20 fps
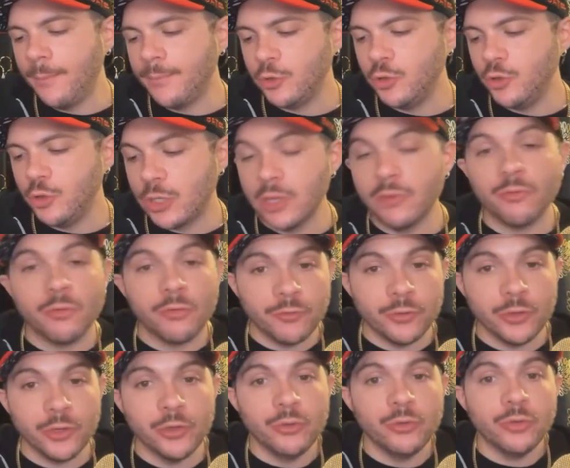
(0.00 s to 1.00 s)
you can
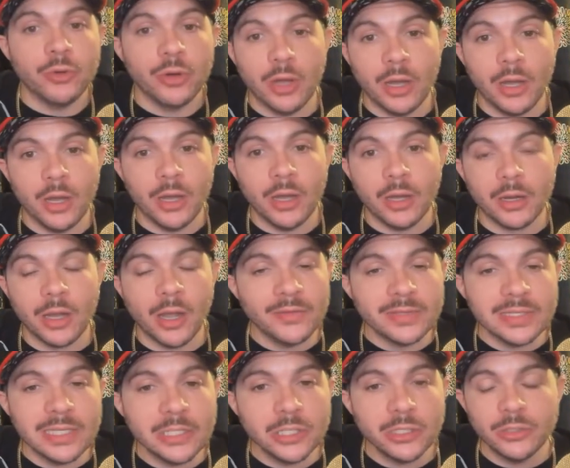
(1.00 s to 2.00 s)
review a
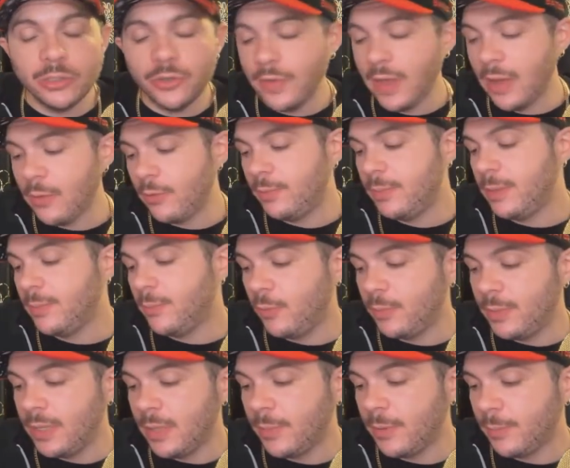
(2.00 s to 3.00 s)
conversation you've had with people
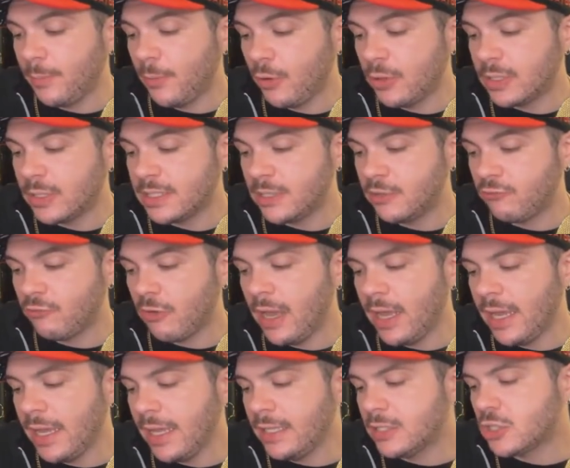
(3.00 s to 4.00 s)
and meet up in person,
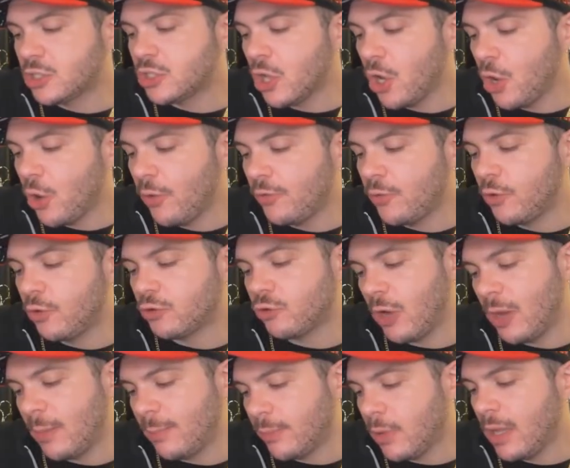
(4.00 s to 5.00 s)
right? So if you're a
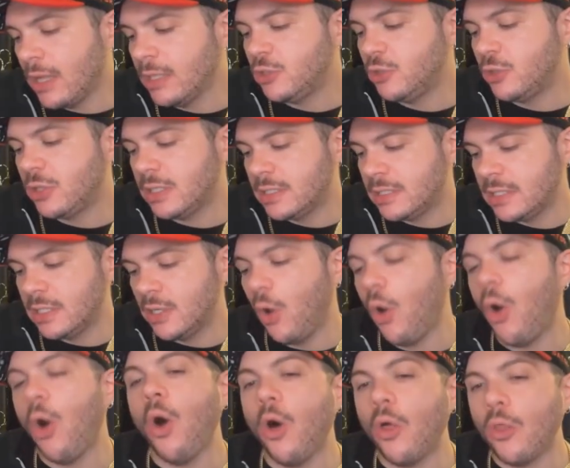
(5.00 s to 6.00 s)
Try Plus, you can see
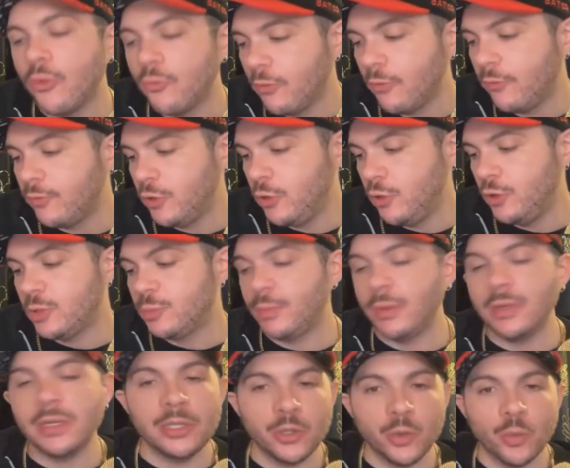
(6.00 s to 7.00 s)
all the reviews,
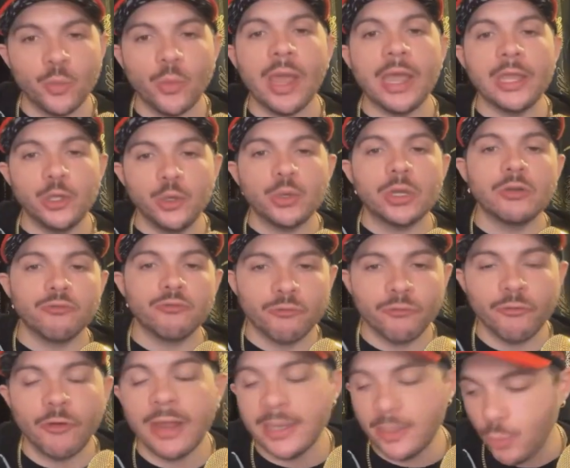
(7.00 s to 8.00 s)
but either way, you can
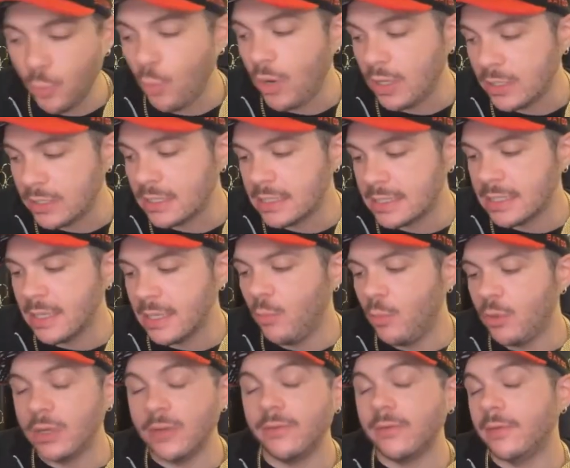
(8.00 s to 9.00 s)
write one to
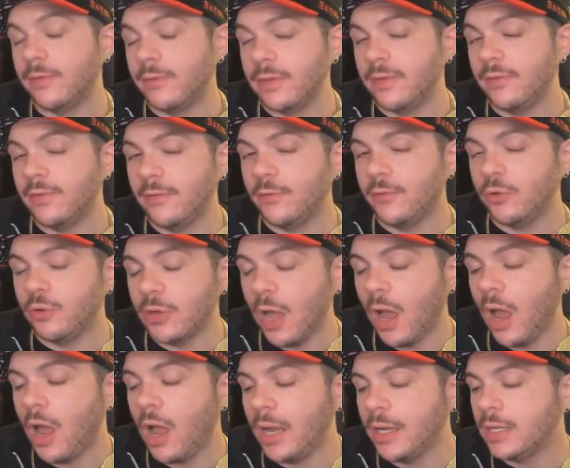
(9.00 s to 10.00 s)
someone, even if you're
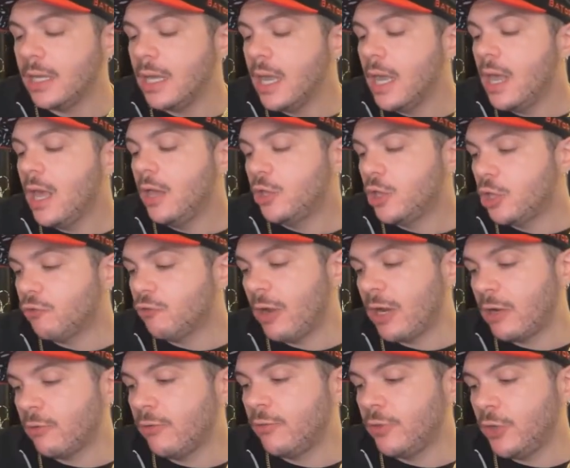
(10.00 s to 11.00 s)
not. You can
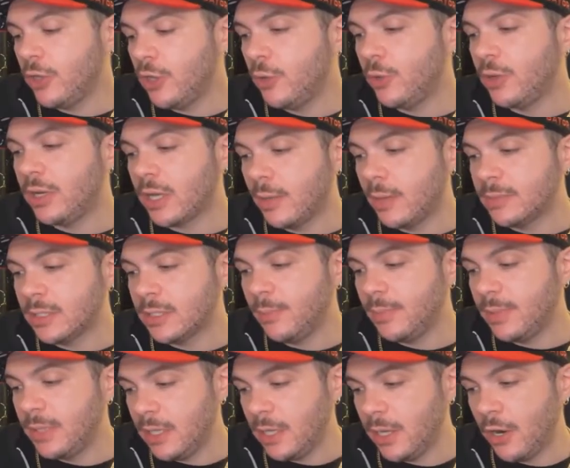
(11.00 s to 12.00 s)
write a review and it comes
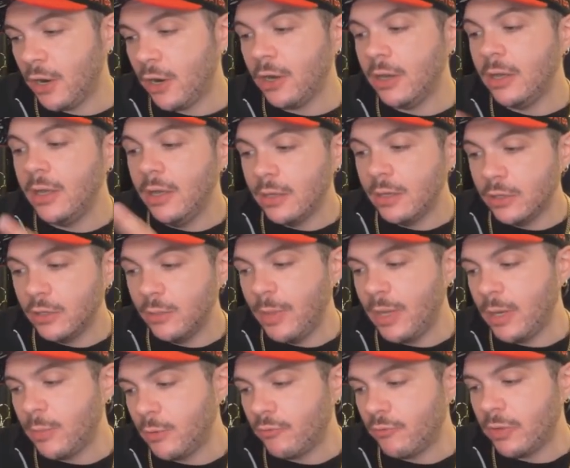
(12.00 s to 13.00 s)
up here. You
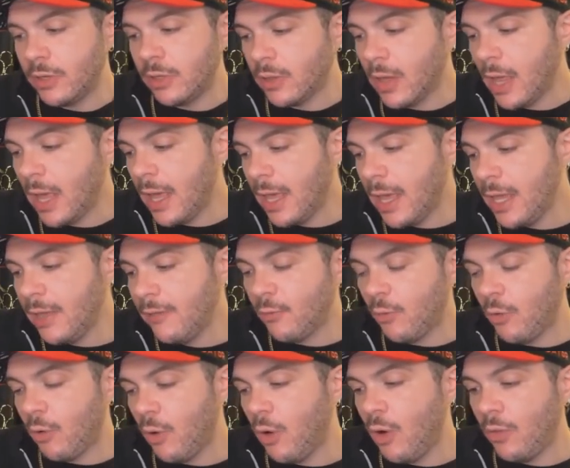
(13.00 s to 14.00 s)
met them in real life
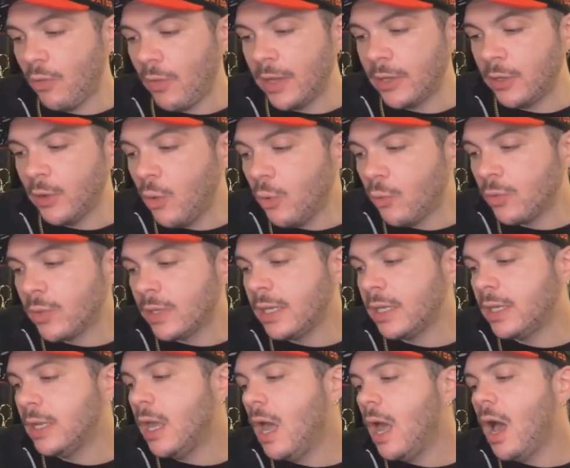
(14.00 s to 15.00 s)
or online
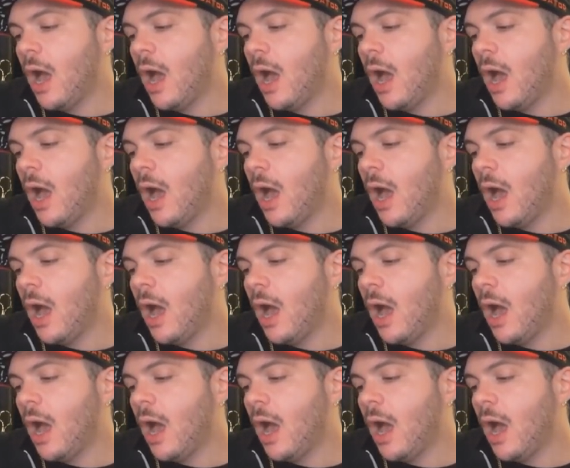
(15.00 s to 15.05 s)
only.